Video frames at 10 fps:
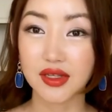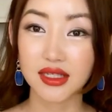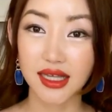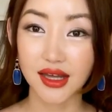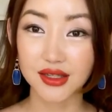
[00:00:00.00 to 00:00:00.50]

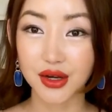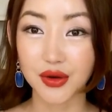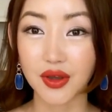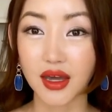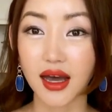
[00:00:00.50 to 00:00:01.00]
South
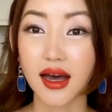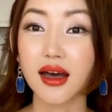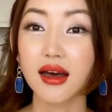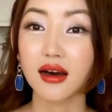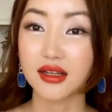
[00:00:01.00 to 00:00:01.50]
Korea,
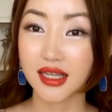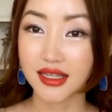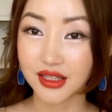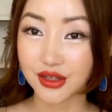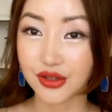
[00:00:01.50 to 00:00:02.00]

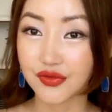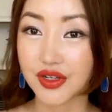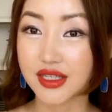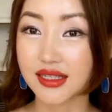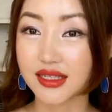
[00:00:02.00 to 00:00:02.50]
attending
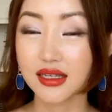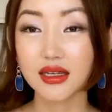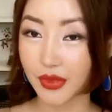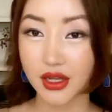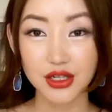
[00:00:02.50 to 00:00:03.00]
university.
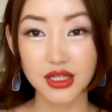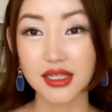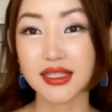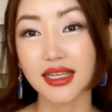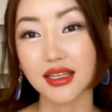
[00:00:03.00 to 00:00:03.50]

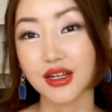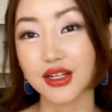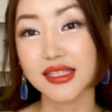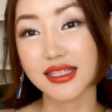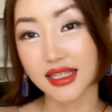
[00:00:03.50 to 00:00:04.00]
She's in
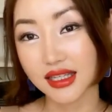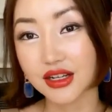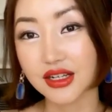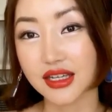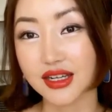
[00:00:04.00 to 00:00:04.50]
her
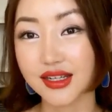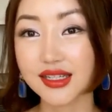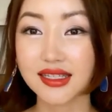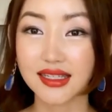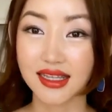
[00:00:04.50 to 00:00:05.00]
senior year
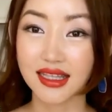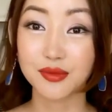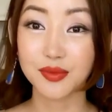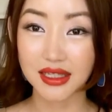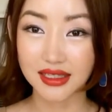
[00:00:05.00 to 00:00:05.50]
studying
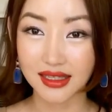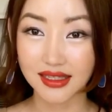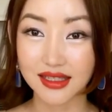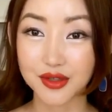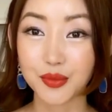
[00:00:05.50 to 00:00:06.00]

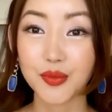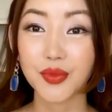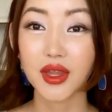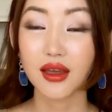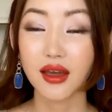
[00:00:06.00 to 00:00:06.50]
business.
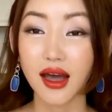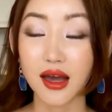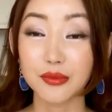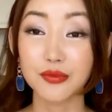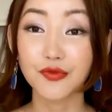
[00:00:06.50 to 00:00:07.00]

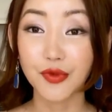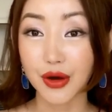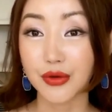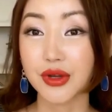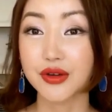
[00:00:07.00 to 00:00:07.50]
I'm
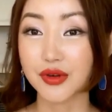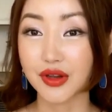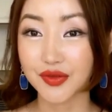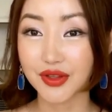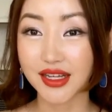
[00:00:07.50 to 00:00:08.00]
very
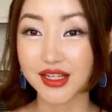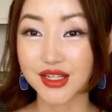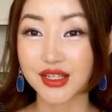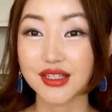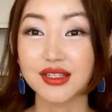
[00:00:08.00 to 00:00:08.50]
grateful that
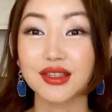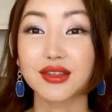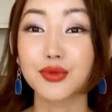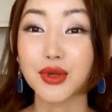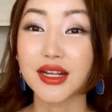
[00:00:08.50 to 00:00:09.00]
she's
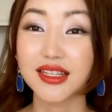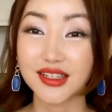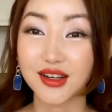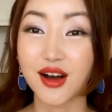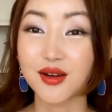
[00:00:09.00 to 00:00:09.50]
willing to
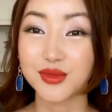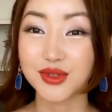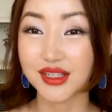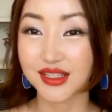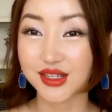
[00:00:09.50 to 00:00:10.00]
come to
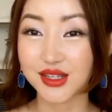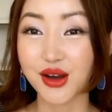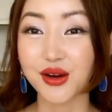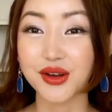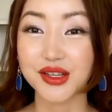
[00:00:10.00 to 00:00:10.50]
this
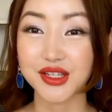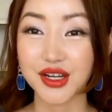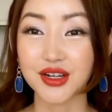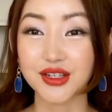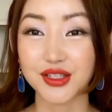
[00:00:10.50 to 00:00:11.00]
show and
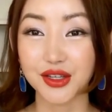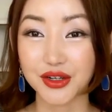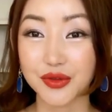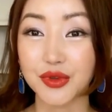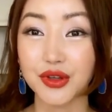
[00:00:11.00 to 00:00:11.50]
share her
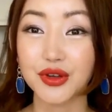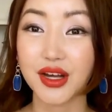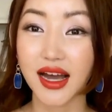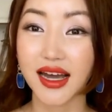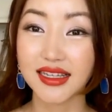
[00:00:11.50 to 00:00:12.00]
story with you
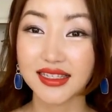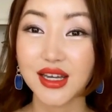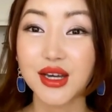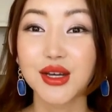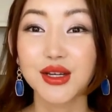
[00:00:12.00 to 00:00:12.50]
guys.
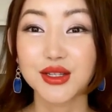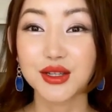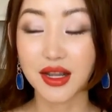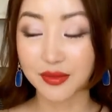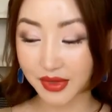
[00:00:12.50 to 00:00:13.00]
So
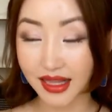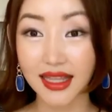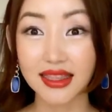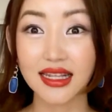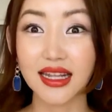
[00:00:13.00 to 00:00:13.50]
let me
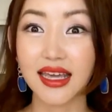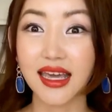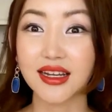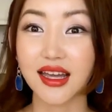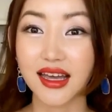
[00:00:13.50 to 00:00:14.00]
not
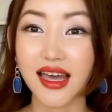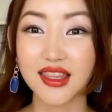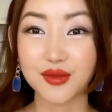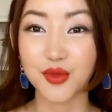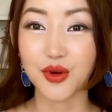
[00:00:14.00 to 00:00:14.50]
delay
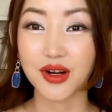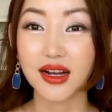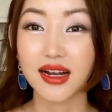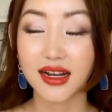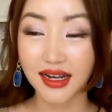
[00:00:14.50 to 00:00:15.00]
anymore.
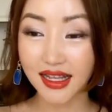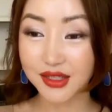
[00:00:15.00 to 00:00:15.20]
Let's